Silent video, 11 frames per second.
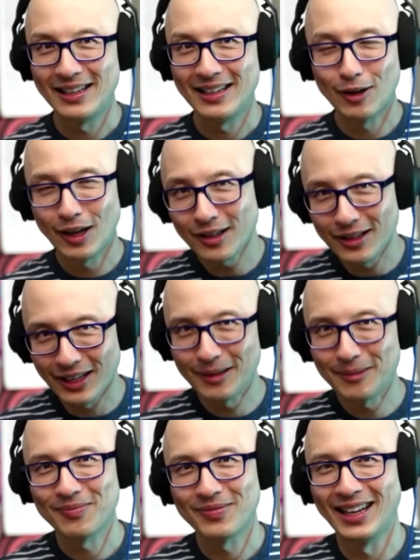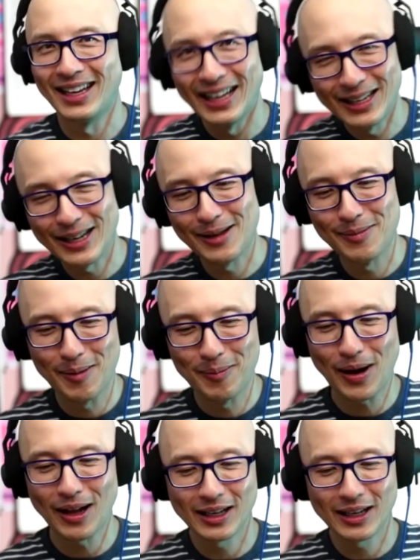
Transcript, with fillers: Now, luckily, I'm probably